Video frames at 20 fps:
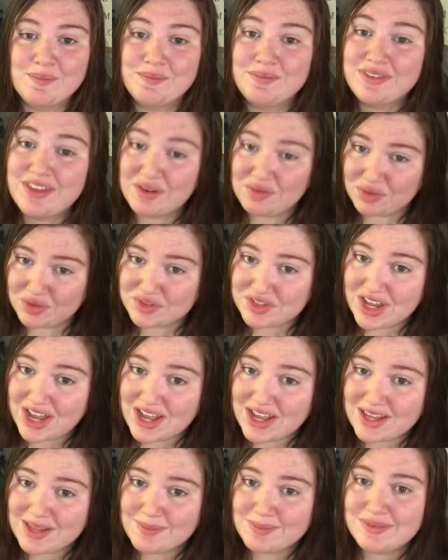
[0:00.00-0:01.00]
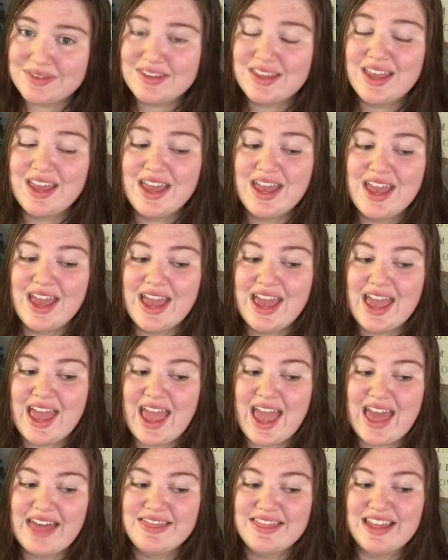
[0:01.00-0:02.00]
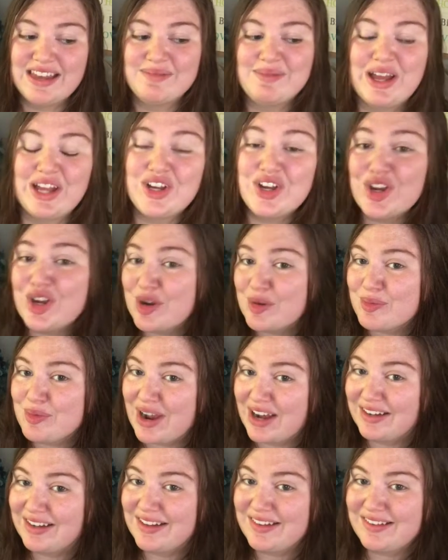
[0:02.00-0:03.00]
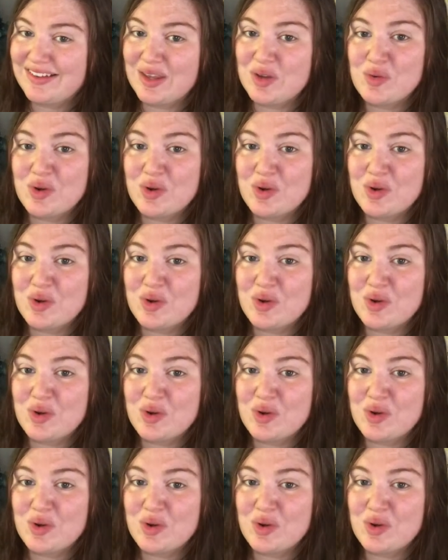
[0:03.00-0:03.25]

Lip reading: several times. And then my current pregnancy,